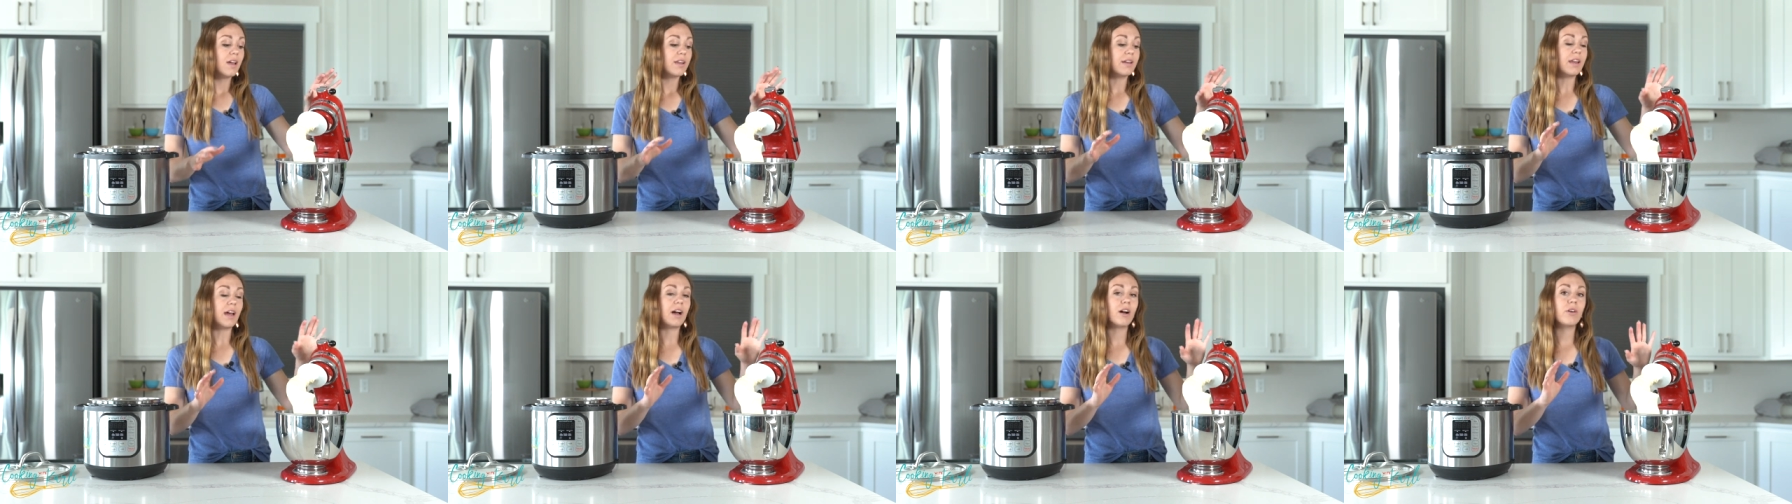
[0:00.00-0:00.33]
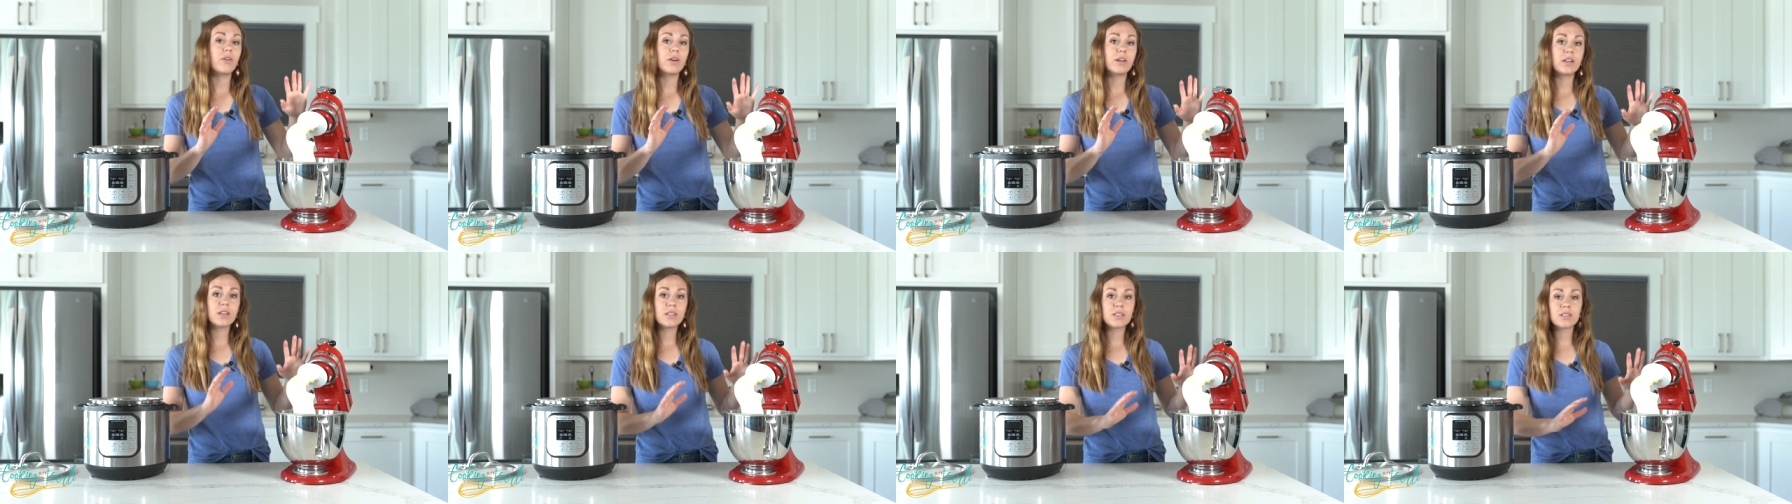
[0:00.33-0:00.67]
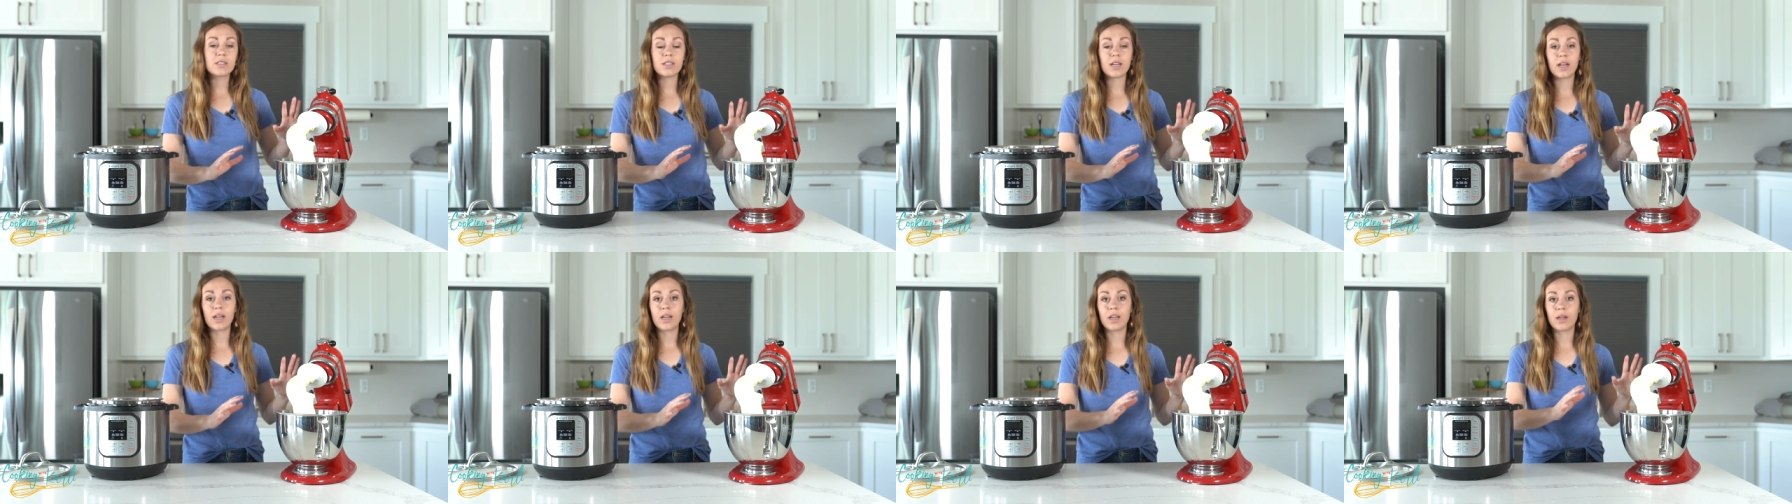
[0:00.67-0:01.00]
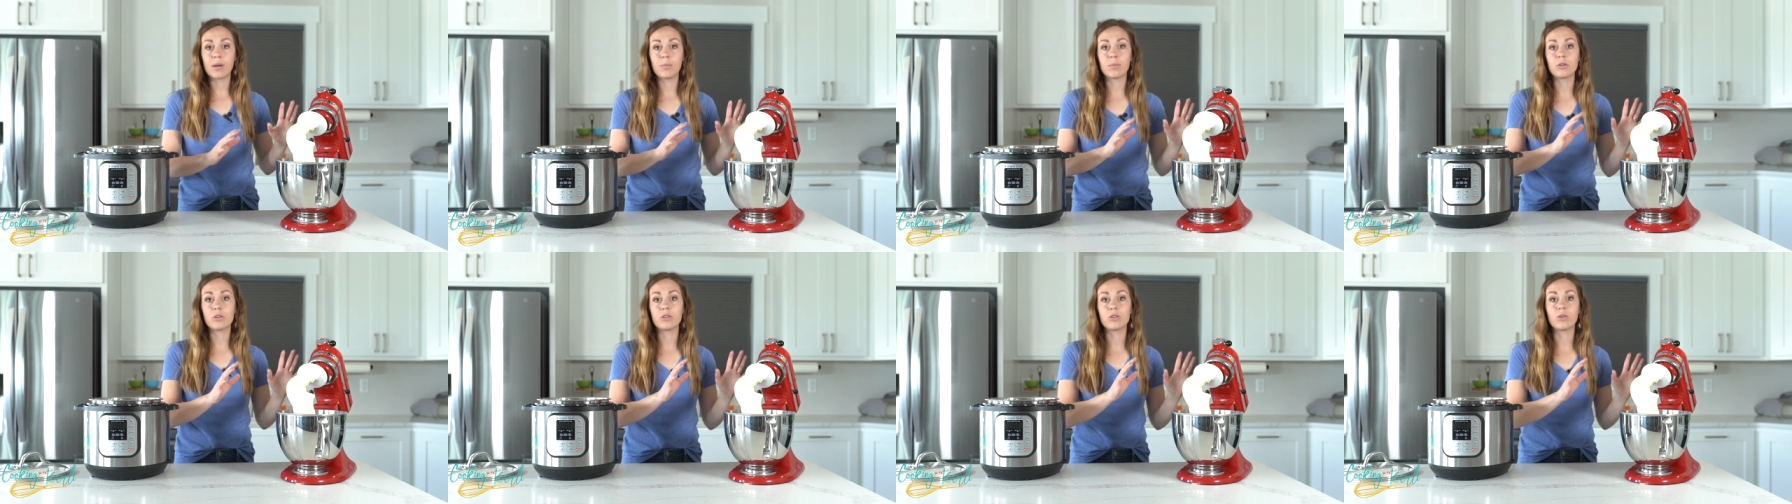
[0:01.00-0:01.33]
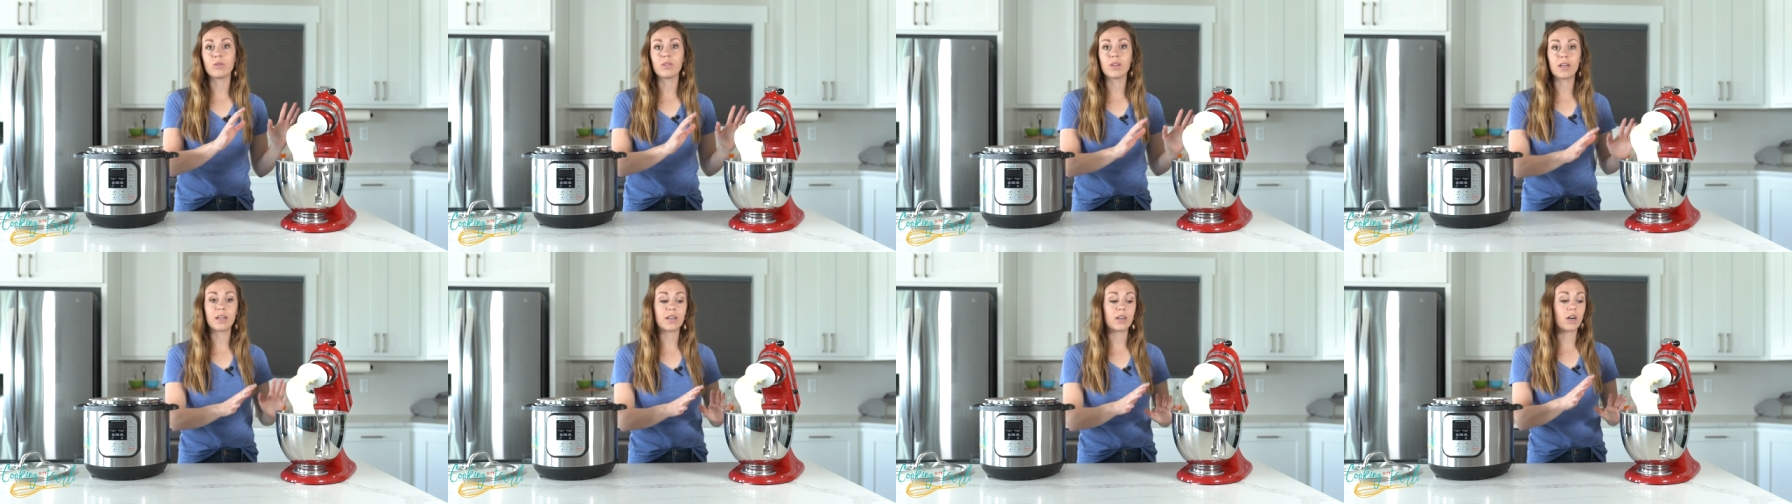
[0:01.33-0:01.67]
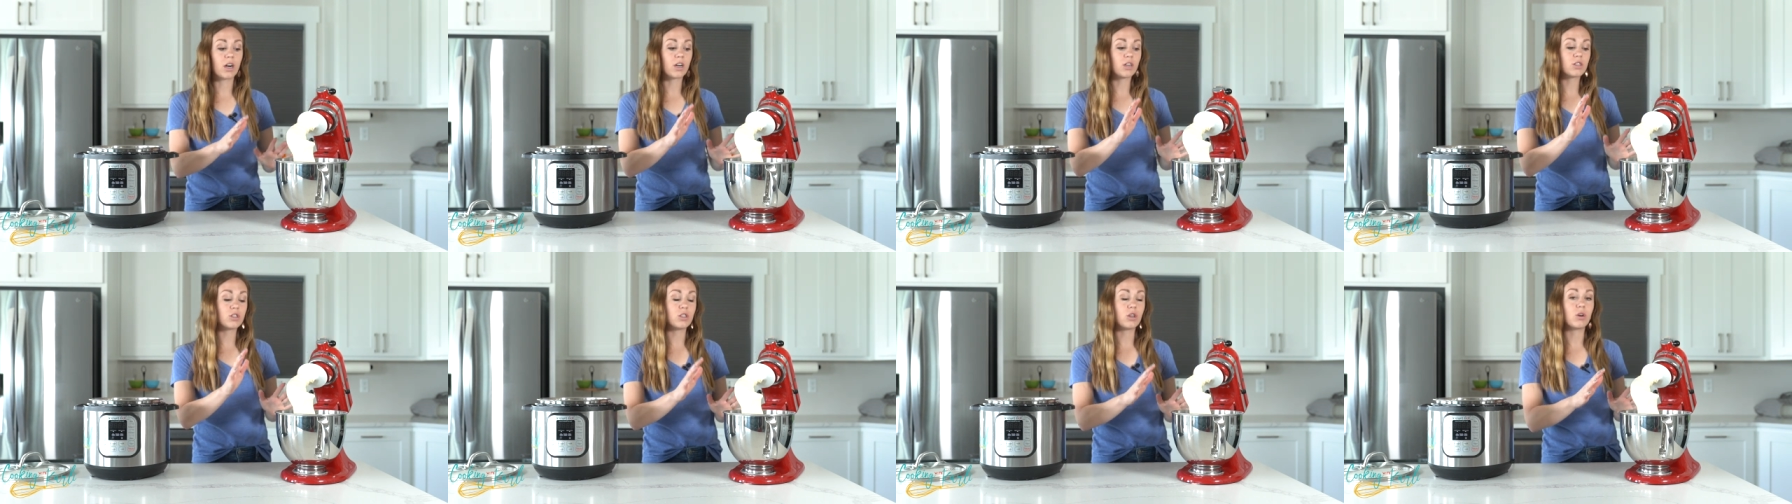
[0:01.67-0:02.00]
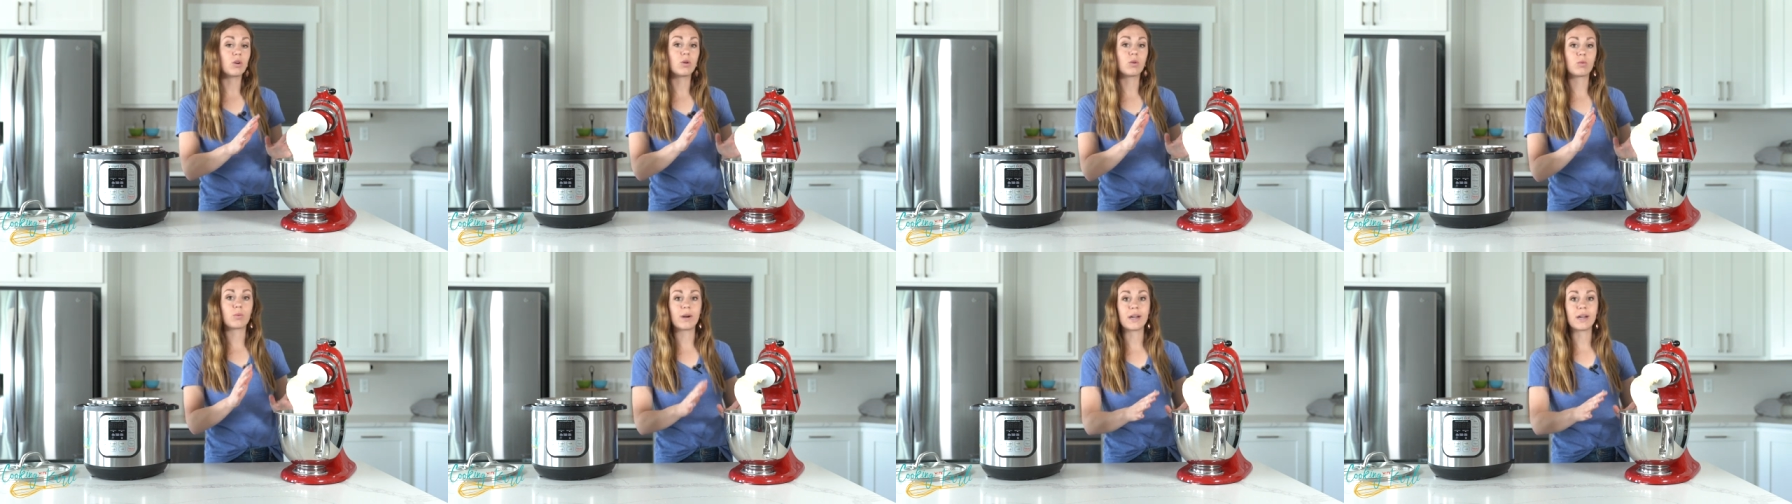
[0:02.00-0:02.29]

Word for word: Now it is time to let our dough